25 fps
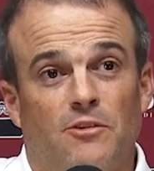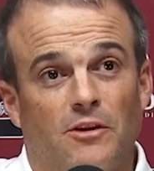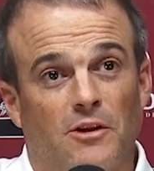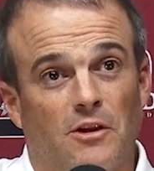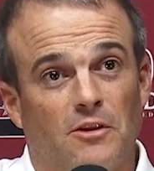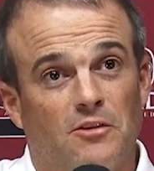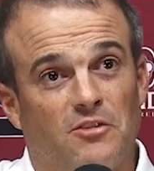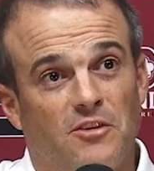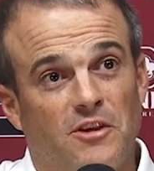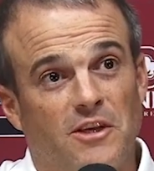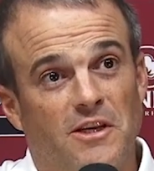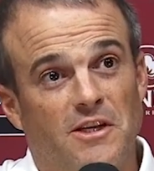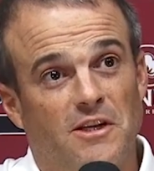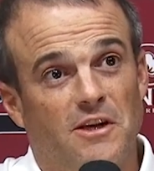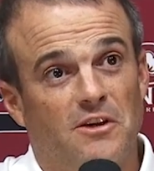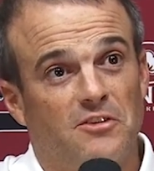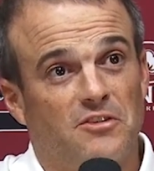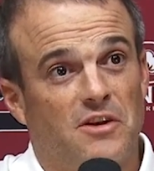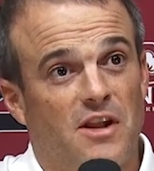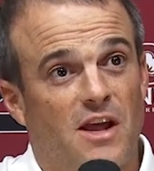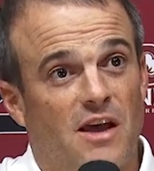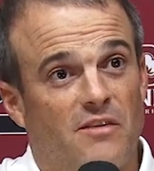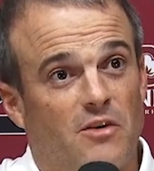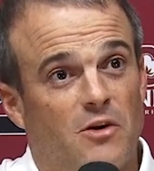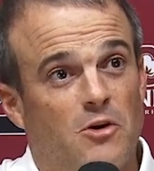Tennessee
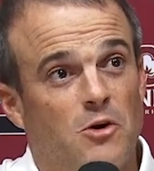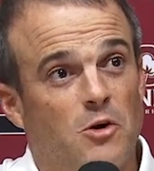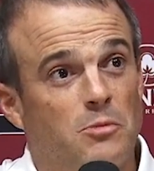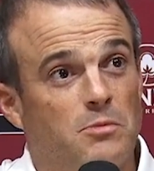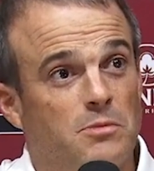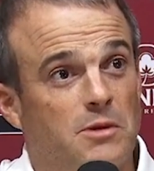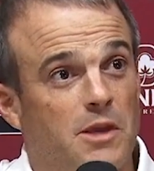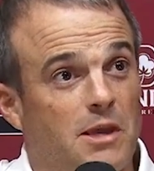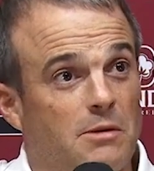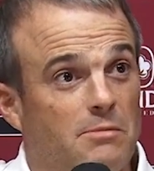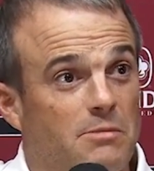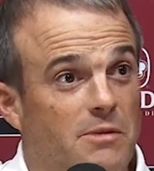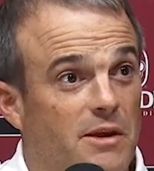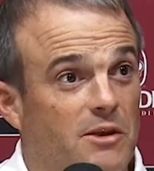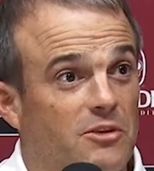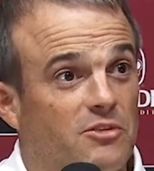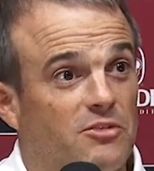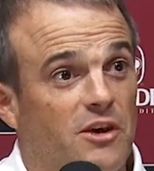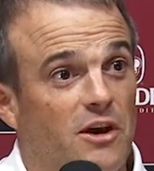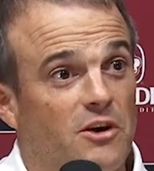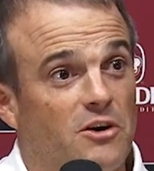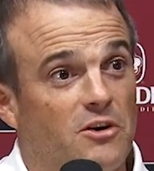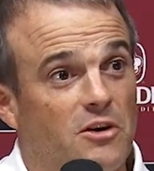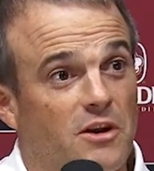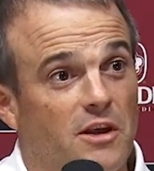doesn't have a home game
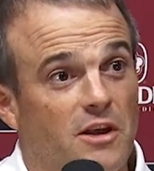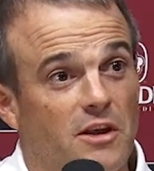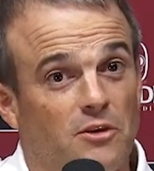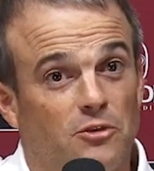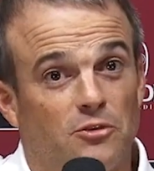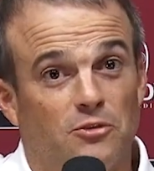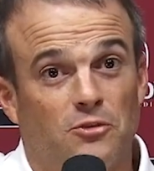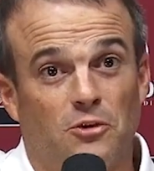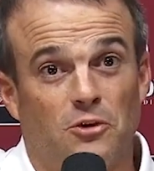next Saturday.